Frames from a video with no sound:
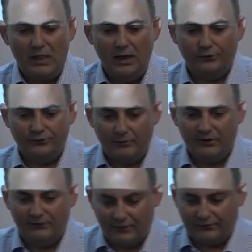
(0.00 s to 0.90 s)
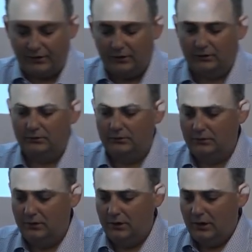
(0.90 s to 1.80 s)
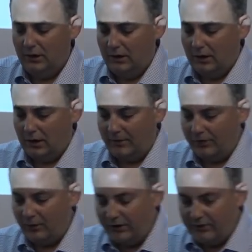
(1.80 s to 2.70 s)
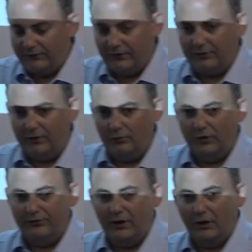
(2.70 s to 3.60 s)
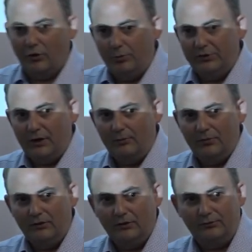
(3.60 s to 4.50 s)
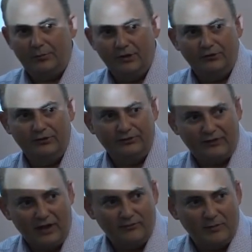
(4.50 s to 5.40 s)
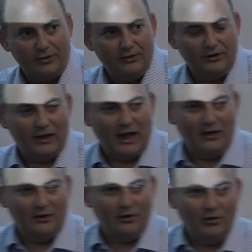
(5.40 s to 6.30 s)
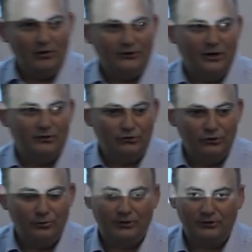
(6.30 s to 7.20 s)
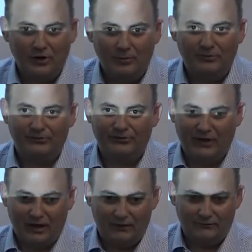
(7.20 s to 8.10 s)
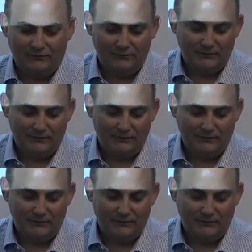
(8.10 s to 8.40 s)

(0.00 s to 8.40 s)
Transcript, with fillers: And so somebody fixed it. Um, and the way they fixed it was they opened up the spreadsheet save method and they added a call to undo at the top of save.